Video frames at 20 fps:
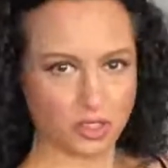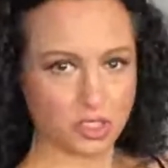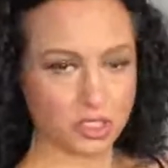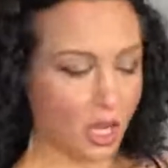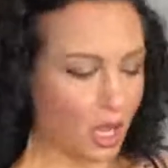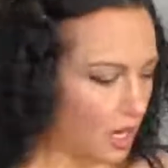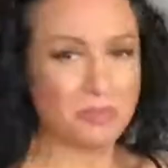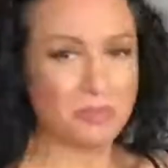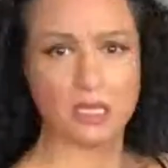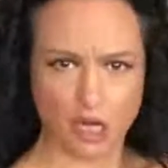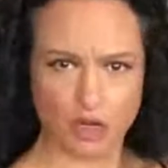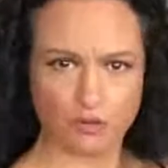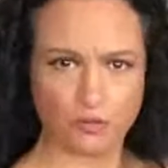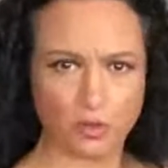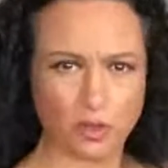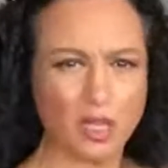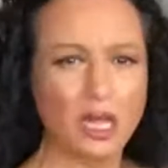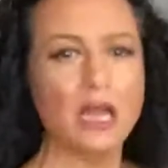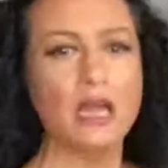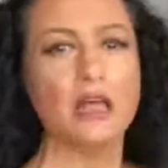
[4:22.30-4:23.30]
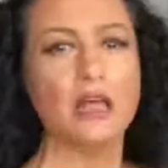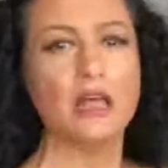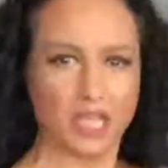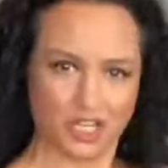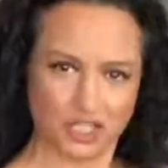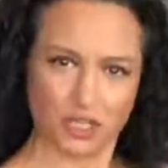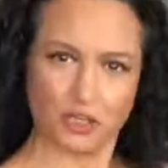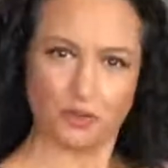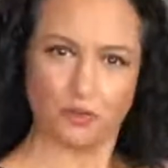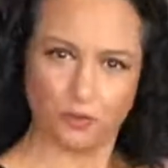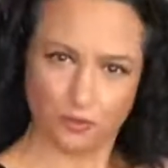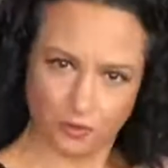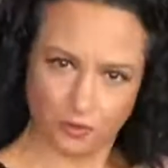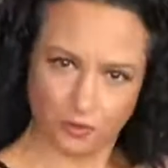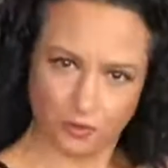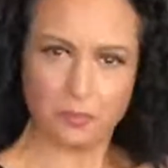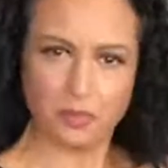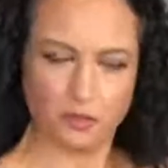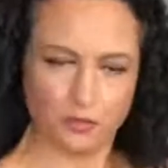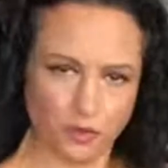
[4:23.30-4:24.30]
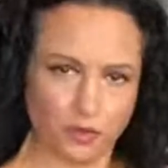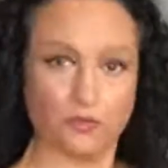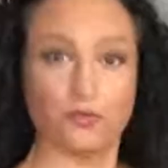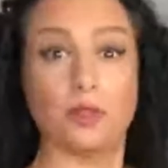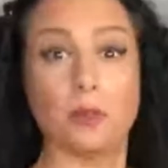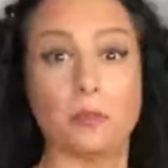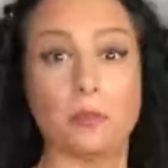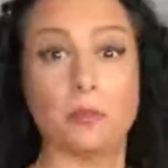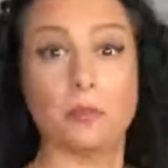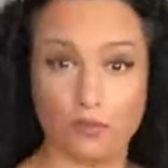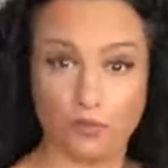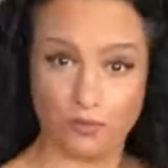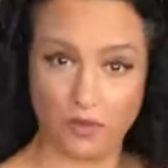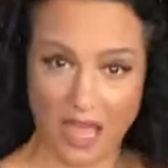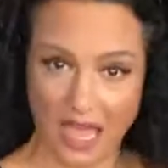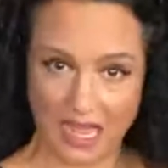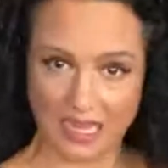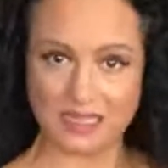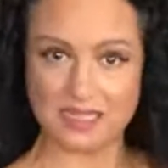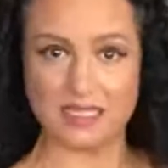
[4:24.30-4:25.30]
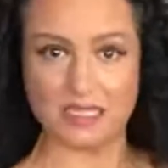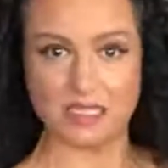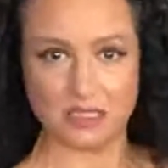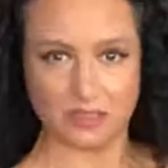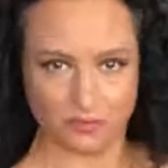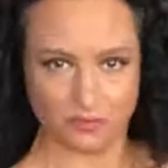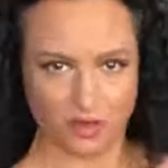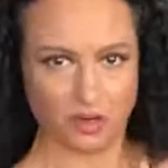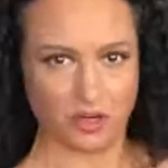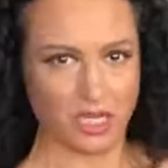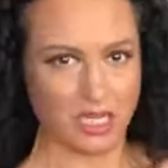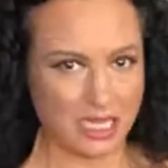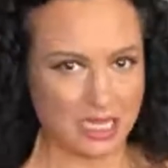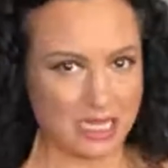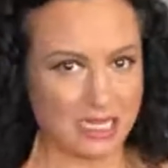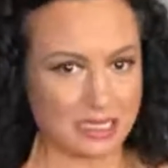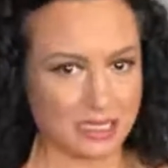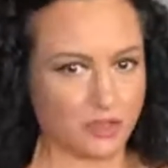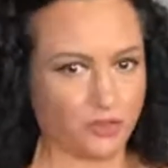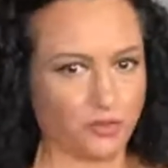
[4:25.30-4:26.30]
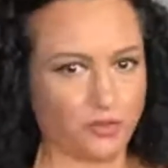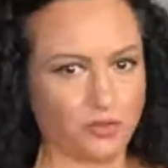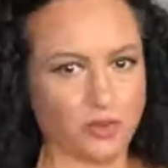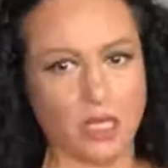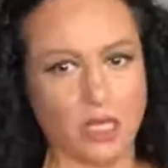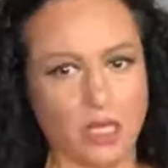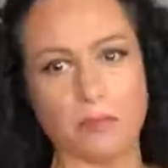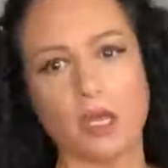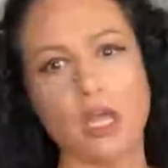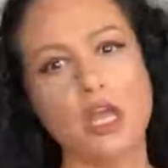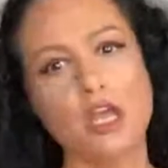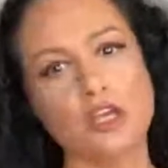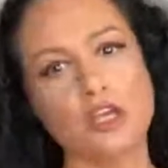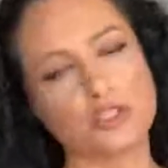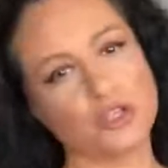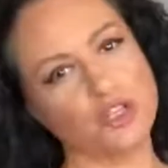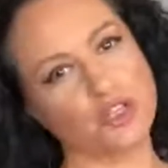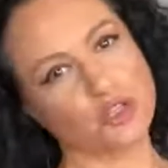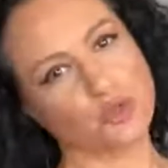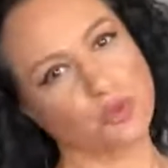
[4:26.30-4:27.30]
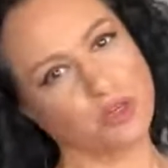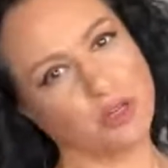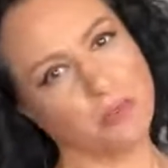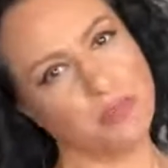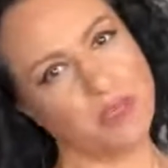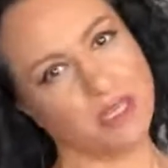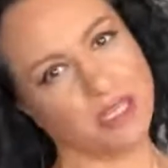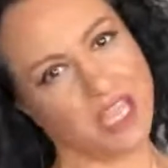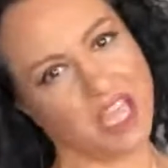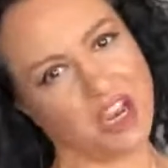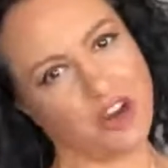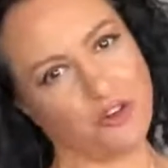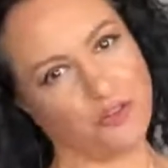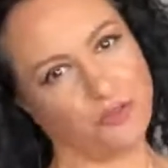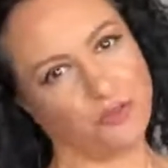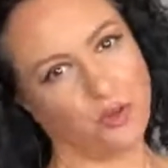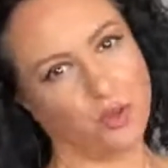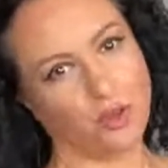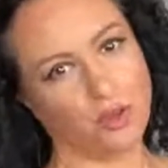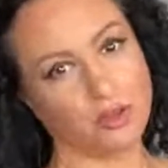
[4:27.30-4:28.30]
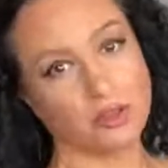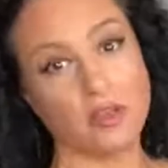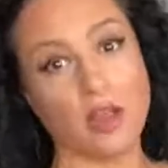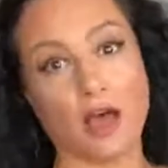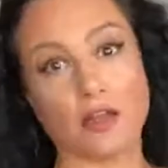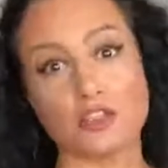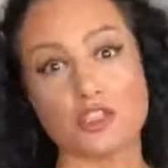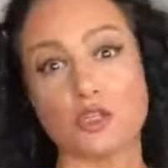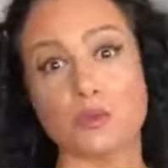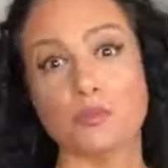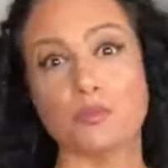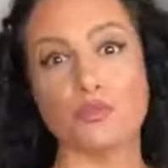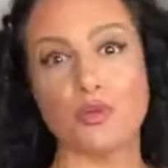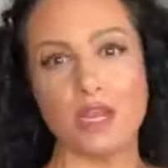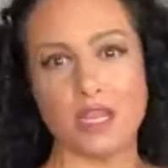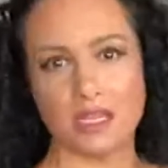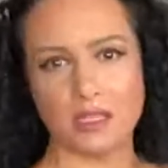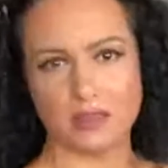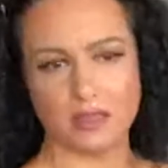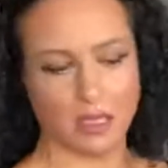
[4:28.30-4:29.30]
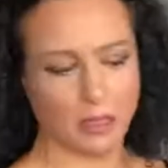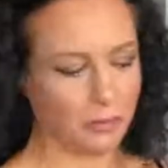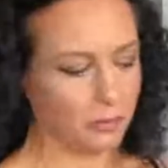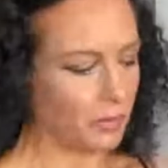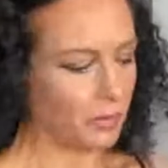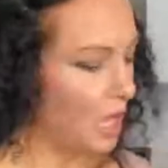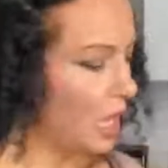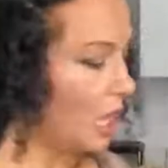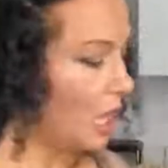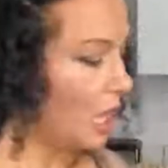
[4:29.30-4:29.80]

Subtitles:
tongs and being careful. Actually if you flip it fast, it's very easy to flip. So you just want to be careful not to break them.